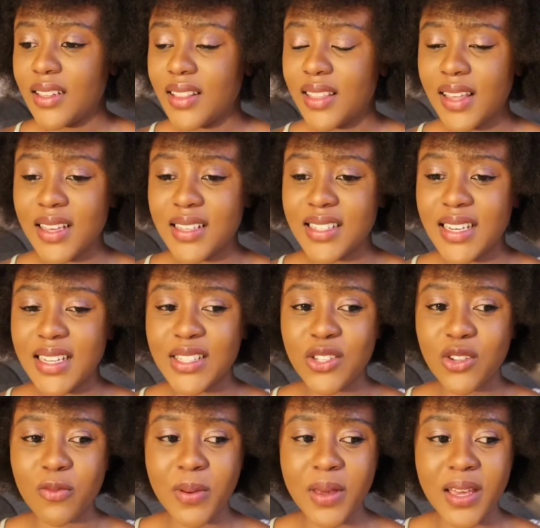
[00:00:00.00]
Things need
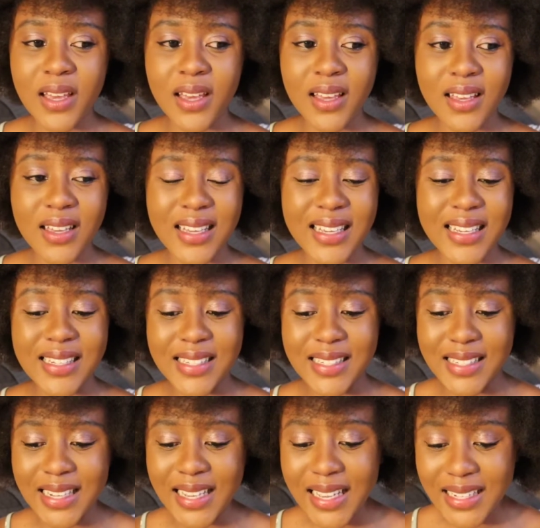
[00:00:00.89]
to be in
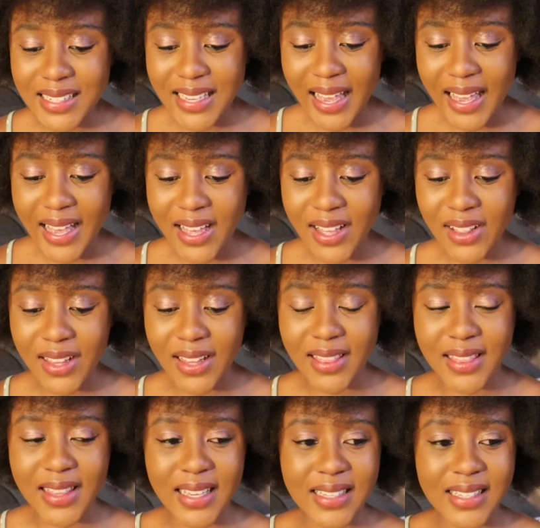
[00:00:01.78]
detail
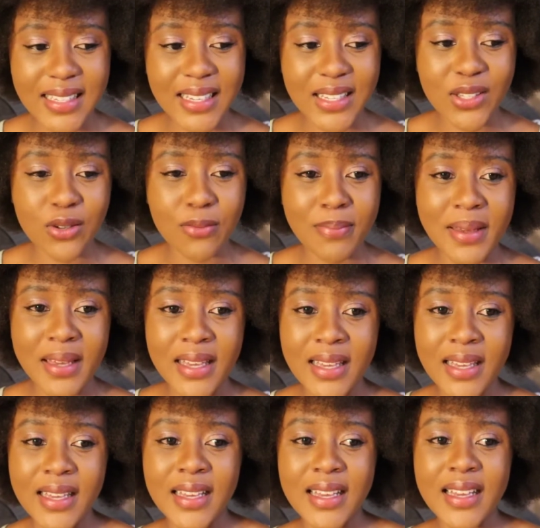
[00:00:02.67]
and things need to be,
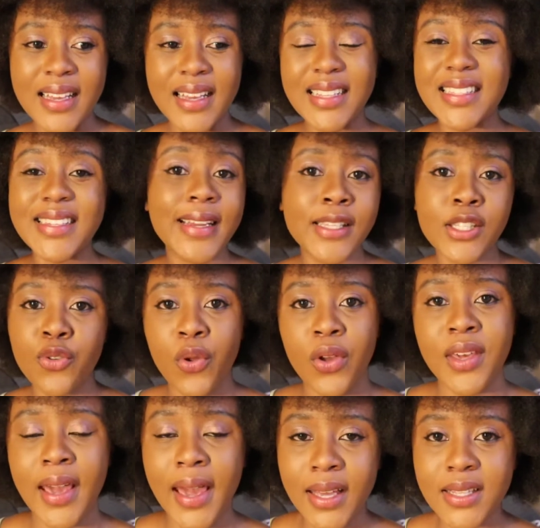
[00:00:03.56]
it's less
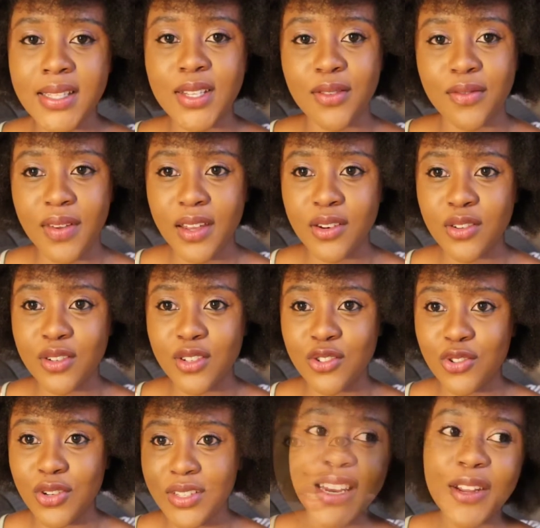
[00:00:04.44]
creative
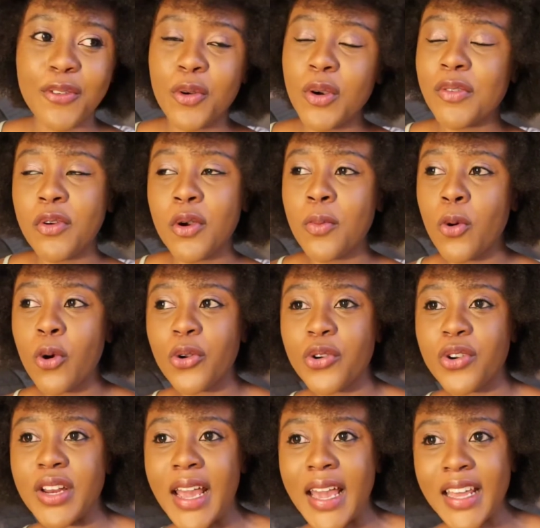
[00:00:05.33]
industries. And if you work for a more
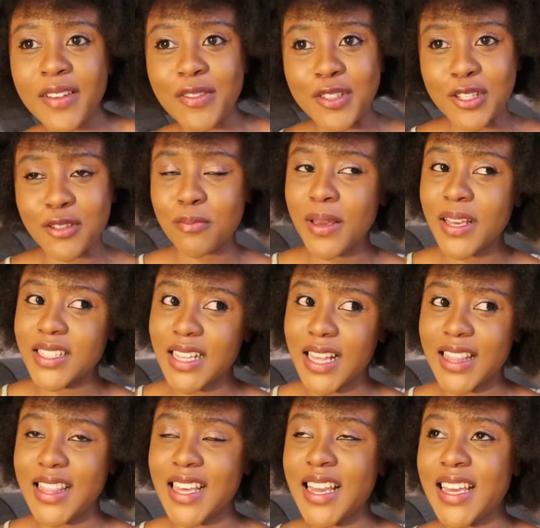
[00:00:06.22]
creative space,
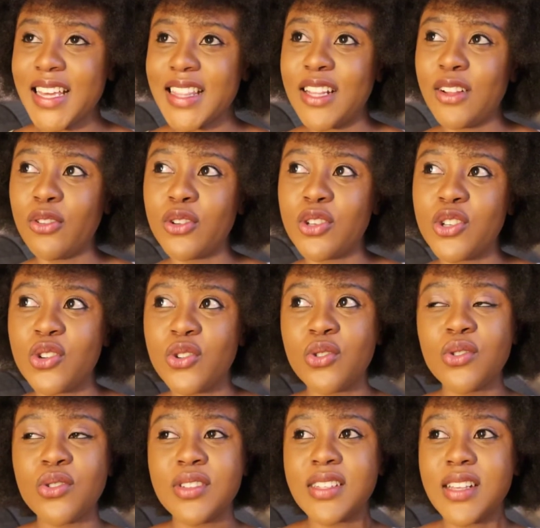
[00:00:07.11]
I think they'll
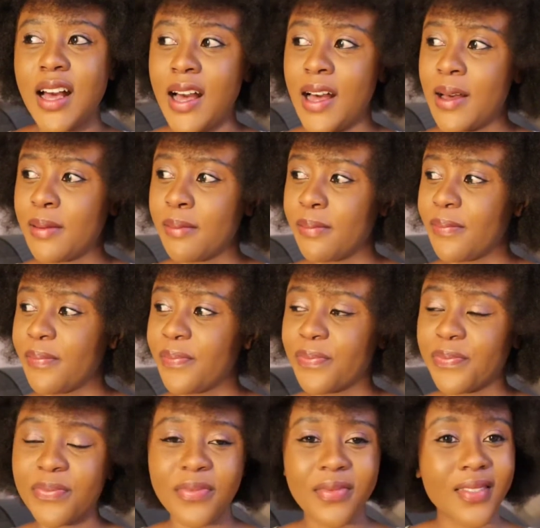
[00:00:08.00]
use
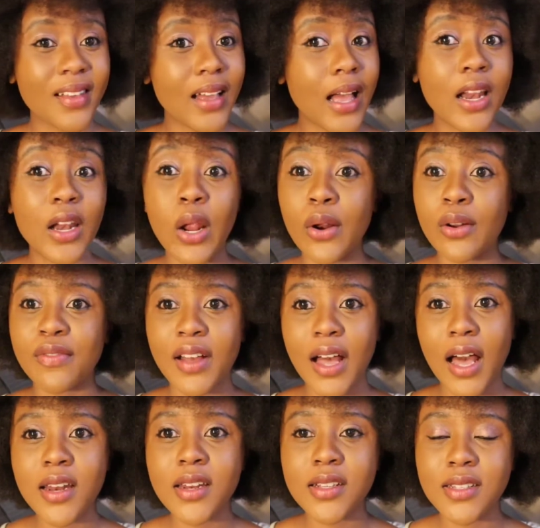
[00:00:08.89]
a lot of
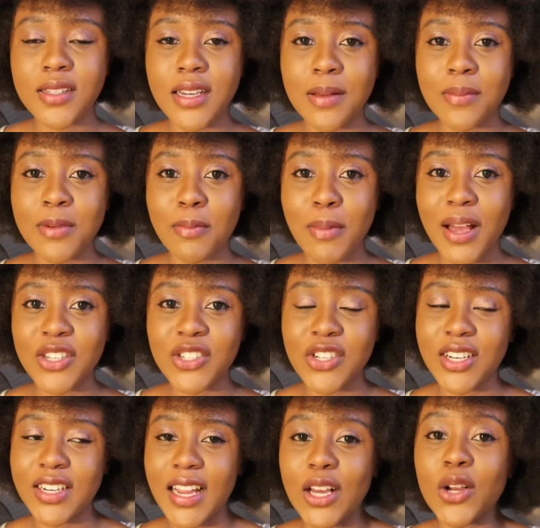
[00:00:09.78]
colors. And I'm
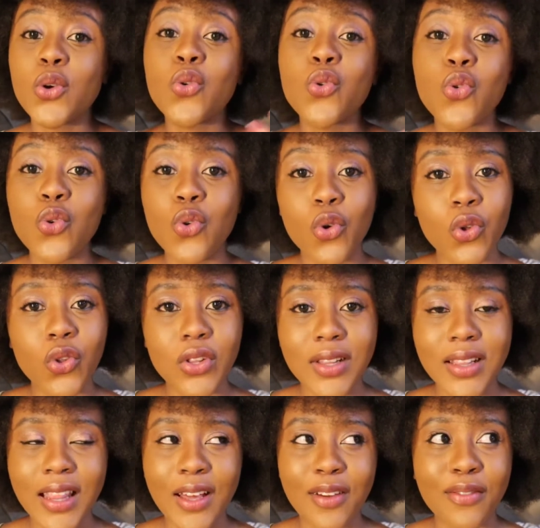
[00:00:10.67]
imagining like Google,
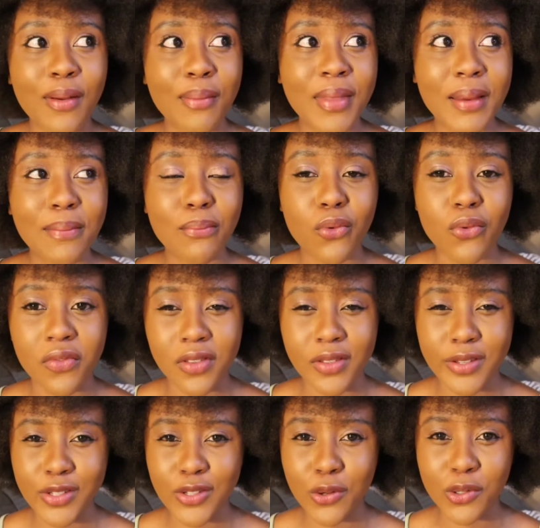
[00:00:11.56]
like from that movie,
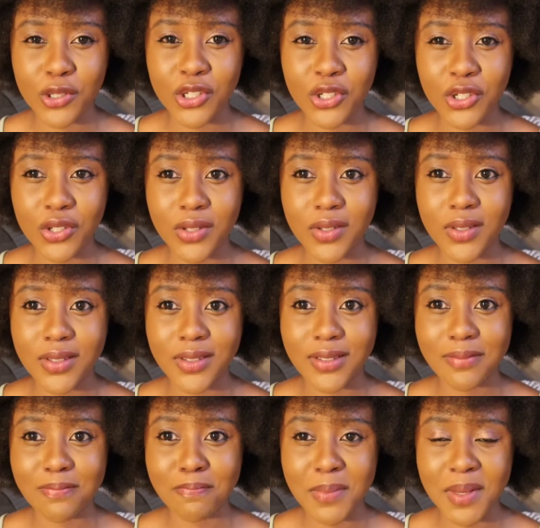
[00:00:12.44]
The Social
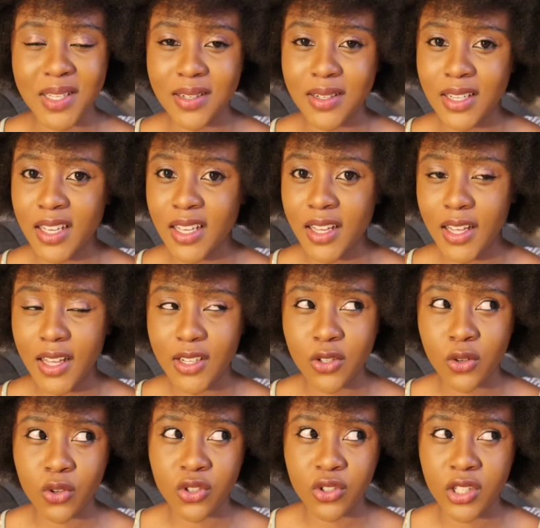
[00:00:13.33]

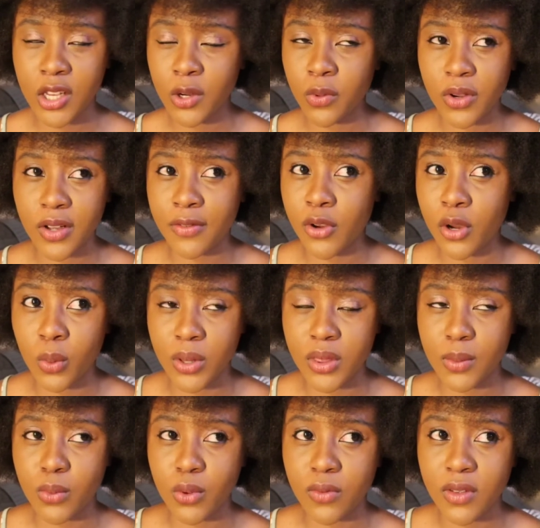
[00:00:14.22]
Network, I forgot
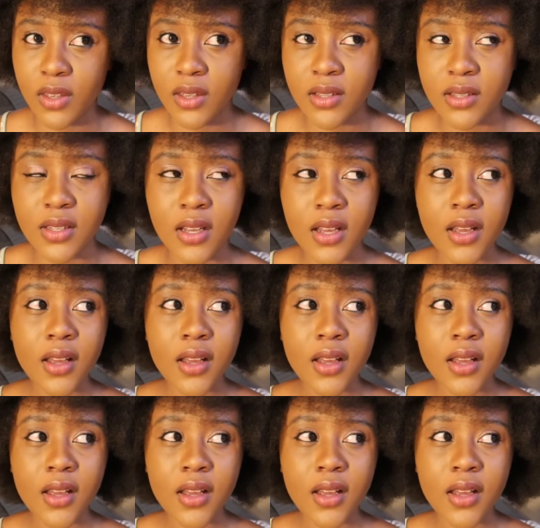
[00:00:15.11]
what the movie is.